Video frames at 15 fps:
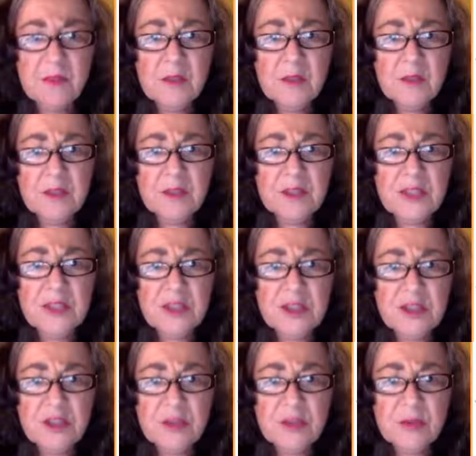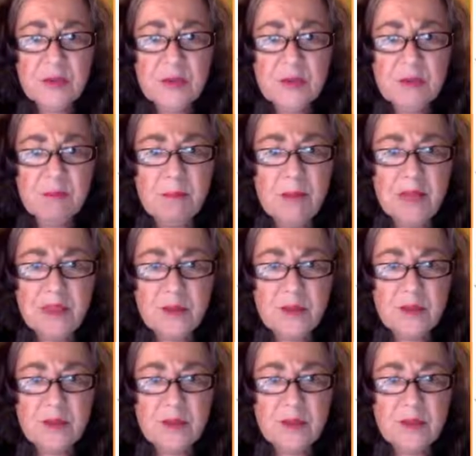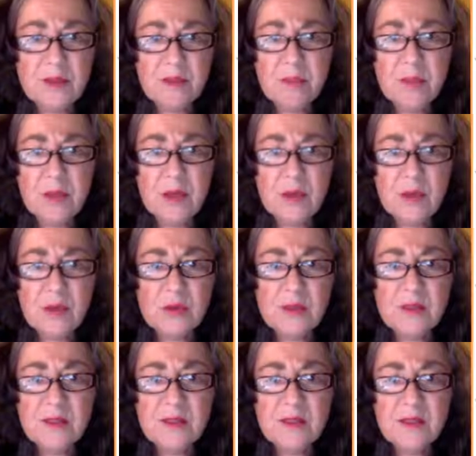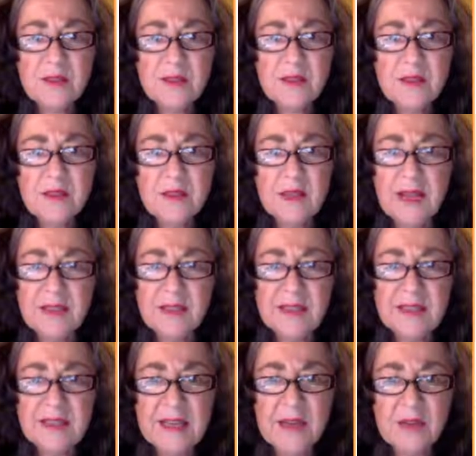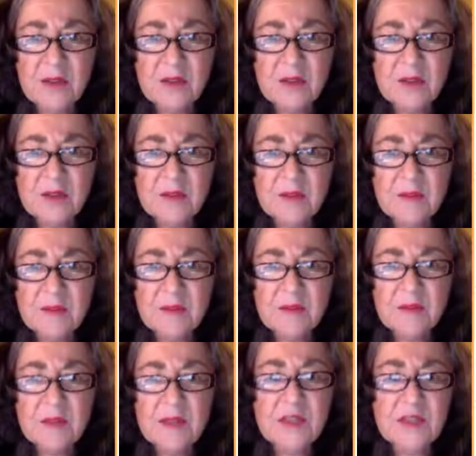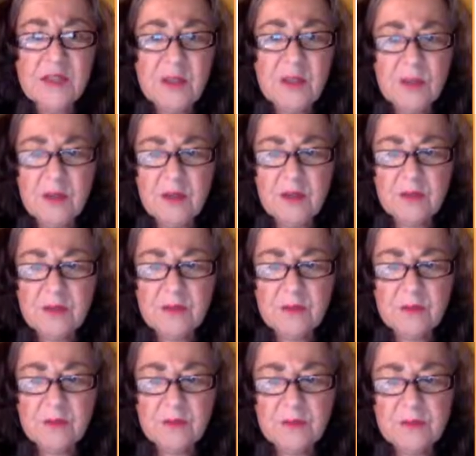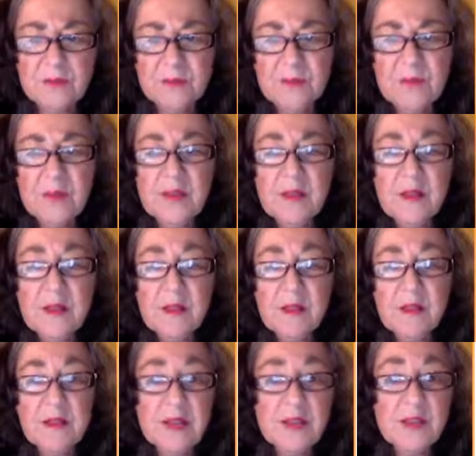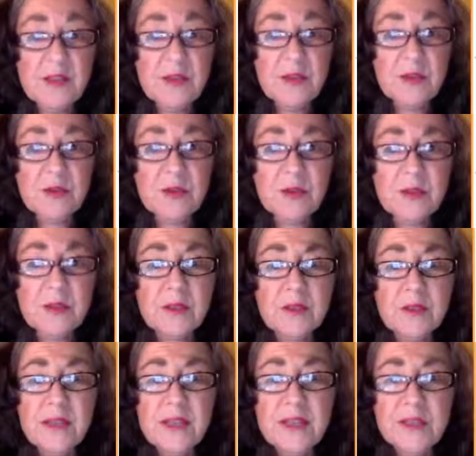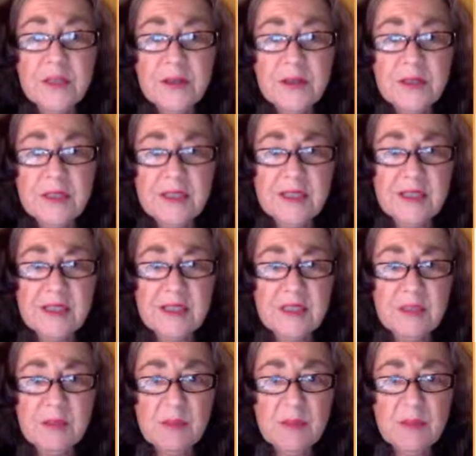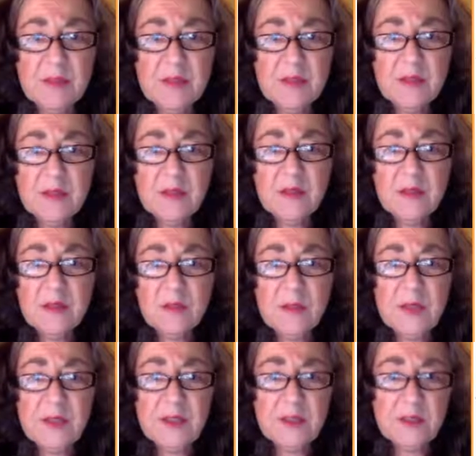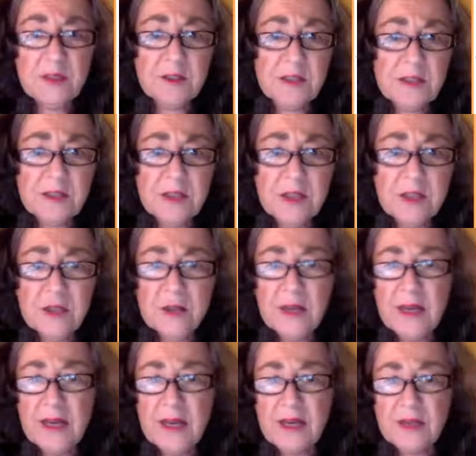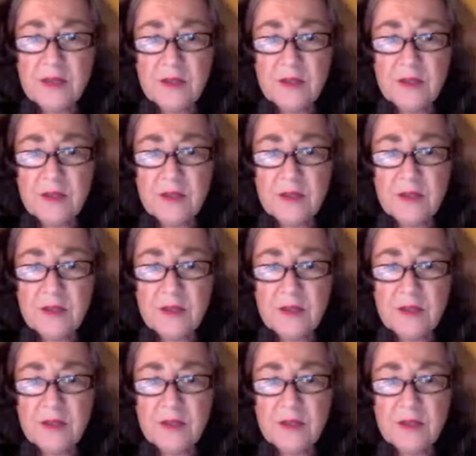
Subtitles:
your tissues, muscles, bones, and cells, and so on. Then your endocrine system, regularly known as